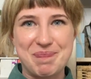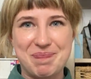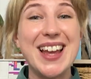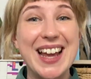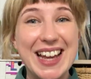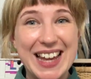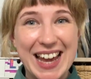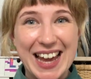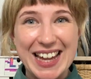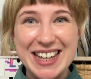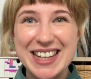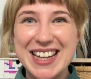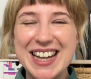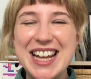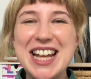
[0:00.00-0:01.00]
Again,
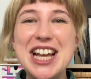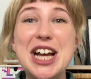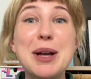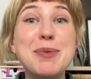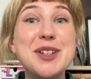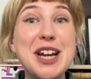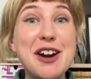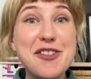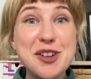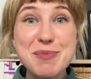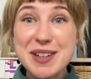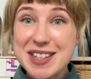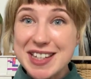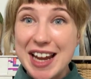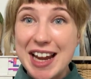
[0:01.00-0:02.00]
observe their
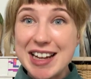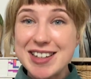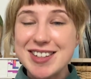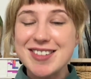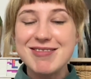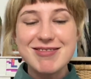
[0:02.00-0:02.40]
mistakes,